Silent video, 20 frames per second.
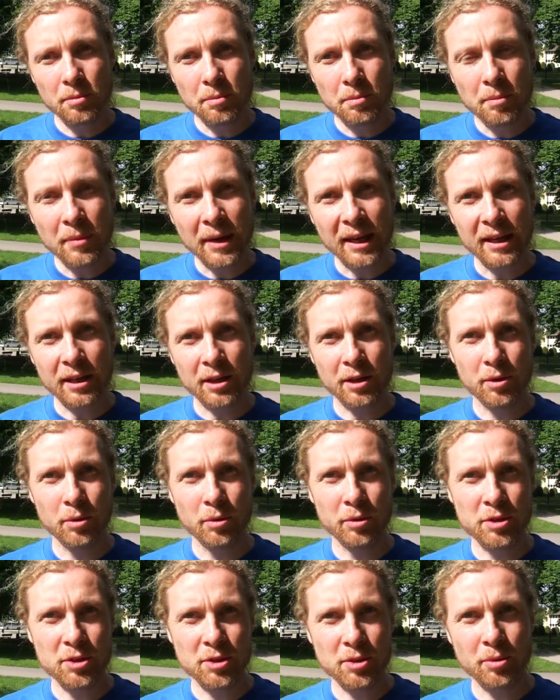make
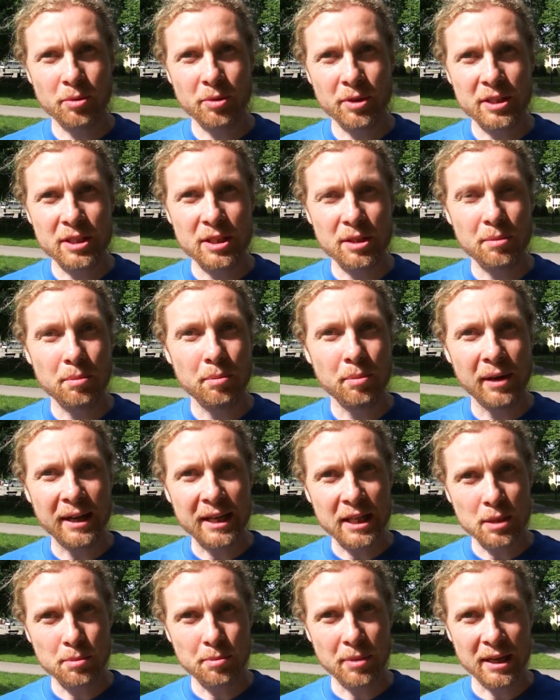your stories
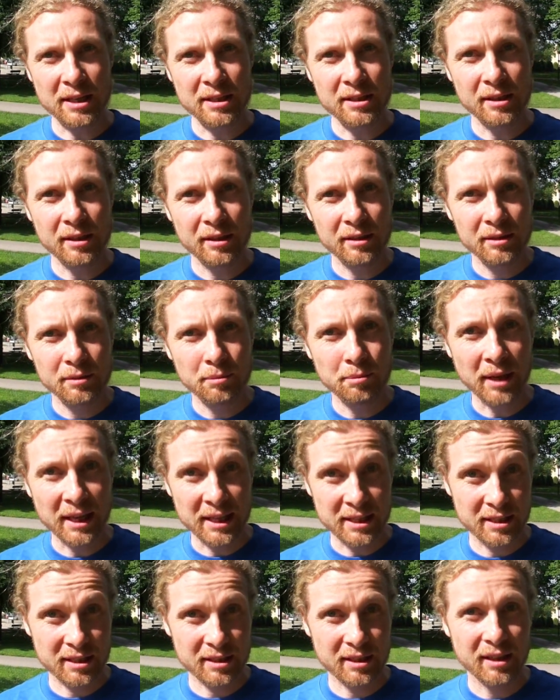
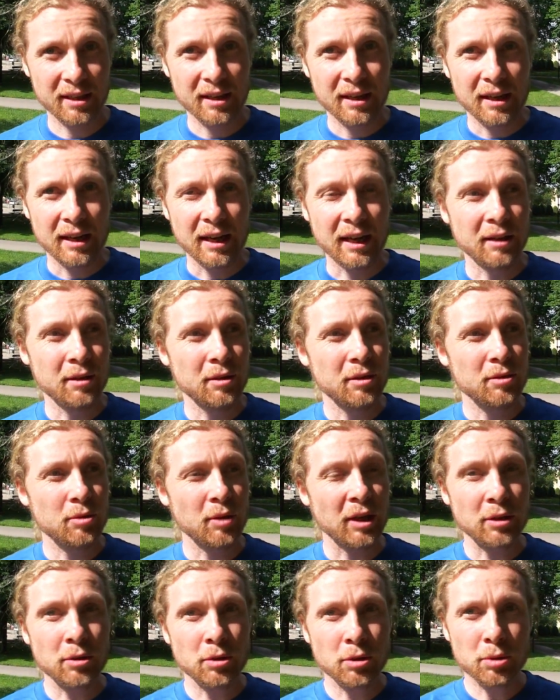place-based and
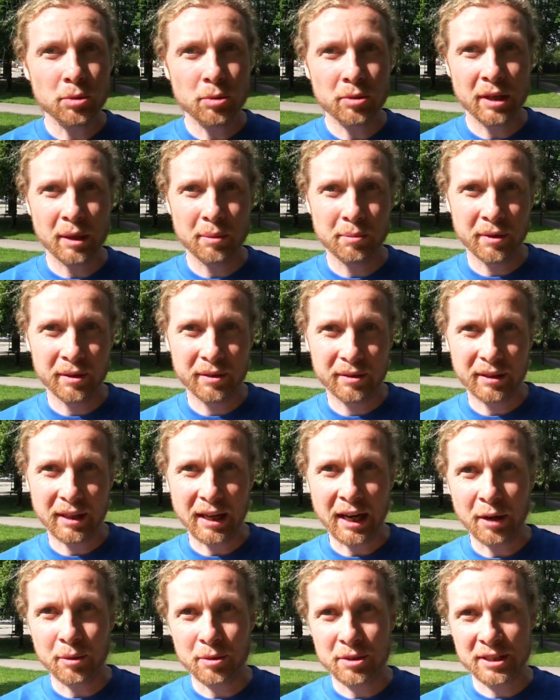try to do them
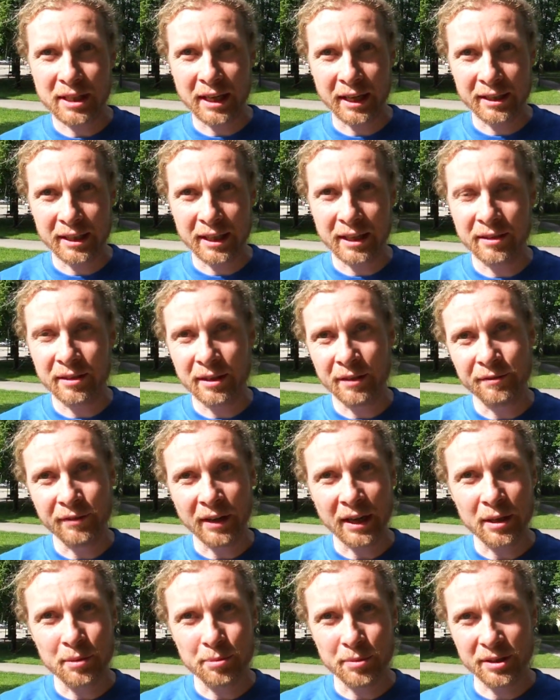outside in the
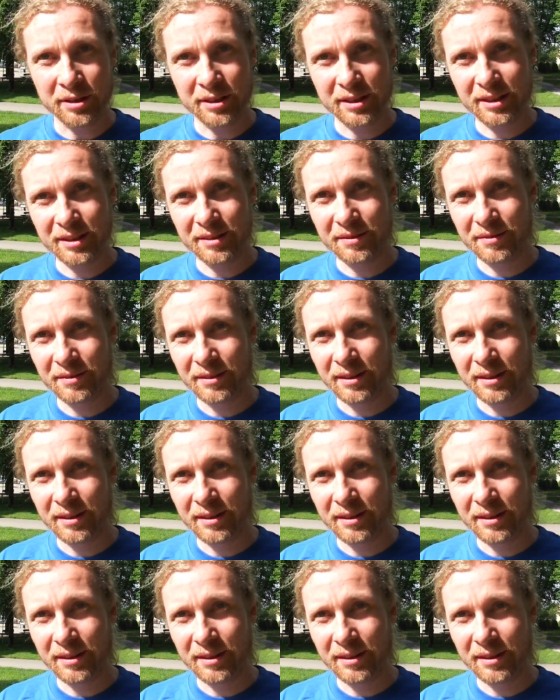environment,